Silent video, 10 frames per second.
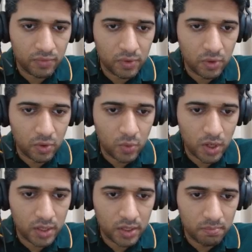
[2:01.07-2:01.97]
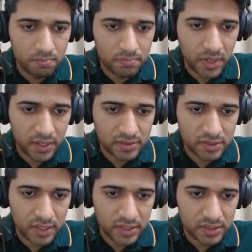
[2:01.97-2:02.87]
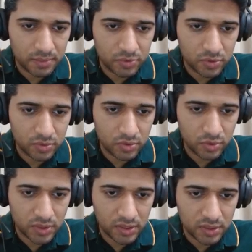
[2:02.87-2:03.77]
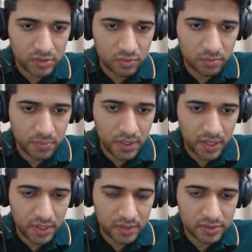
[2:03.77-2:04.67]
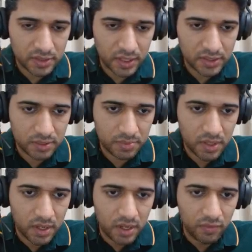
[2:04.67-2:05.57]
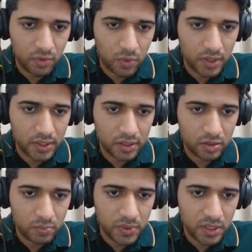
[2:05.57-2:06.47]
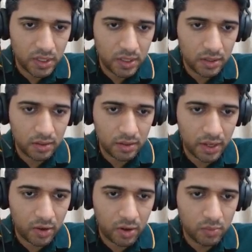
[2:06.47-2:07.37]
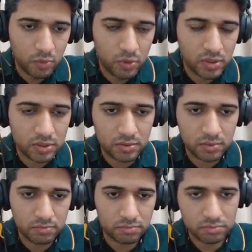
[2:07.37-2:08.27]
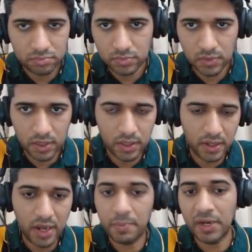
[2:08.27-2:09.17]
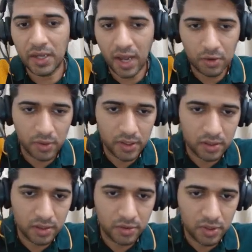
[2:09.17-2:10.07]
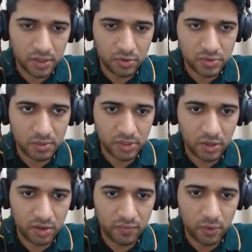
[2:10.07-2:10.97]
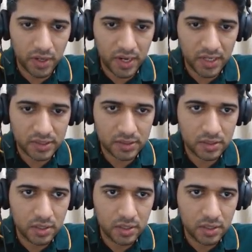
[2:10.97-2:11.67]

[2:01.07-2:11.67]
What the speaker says: if you don't want like a CI step, so using this would be like a CI step. If you want it to be like on boot, dynamically calculated, then you can use something called folder hash.